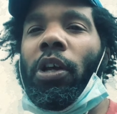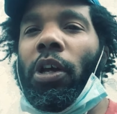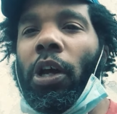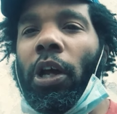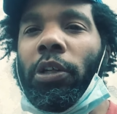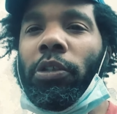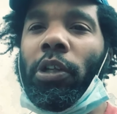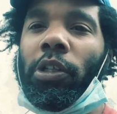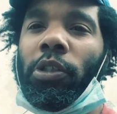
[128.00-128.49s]

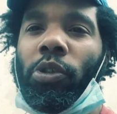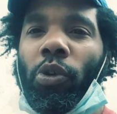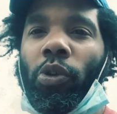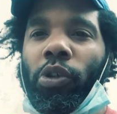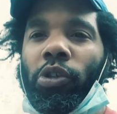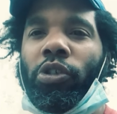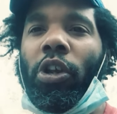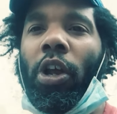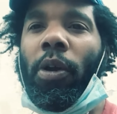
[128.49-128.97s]
underdog
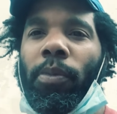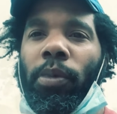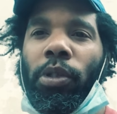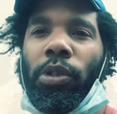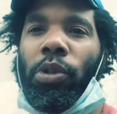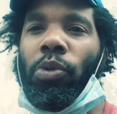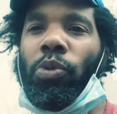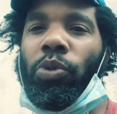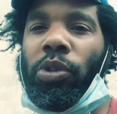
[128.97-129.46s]
is coming
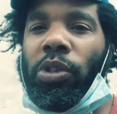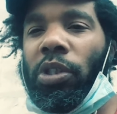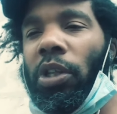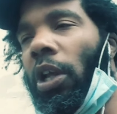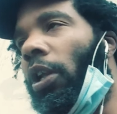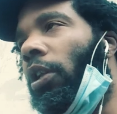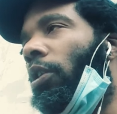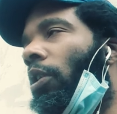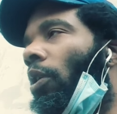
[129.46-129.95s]
through,
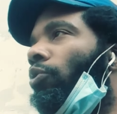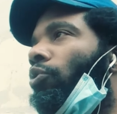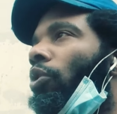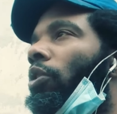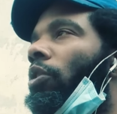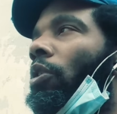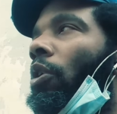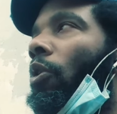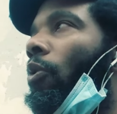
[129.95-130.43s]
son, don't you
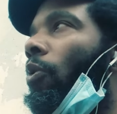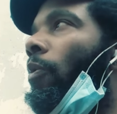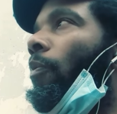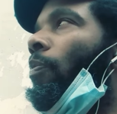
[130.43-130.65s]
know?